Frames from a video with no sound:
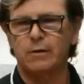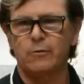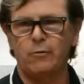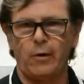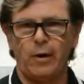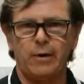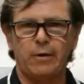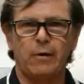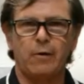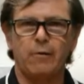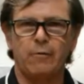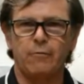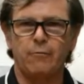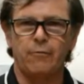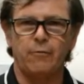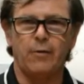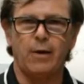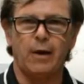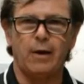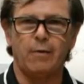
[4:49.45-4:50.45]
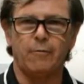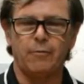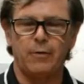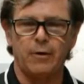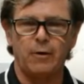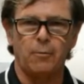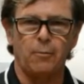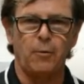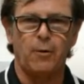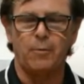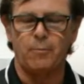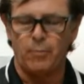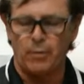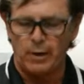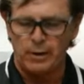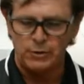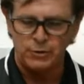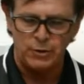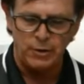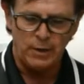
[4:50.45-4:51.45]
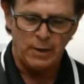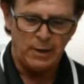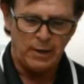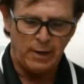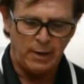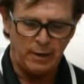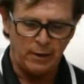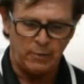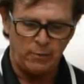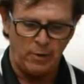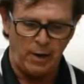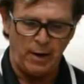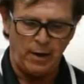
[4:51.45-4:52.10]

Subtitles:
granular fingerprint brush, a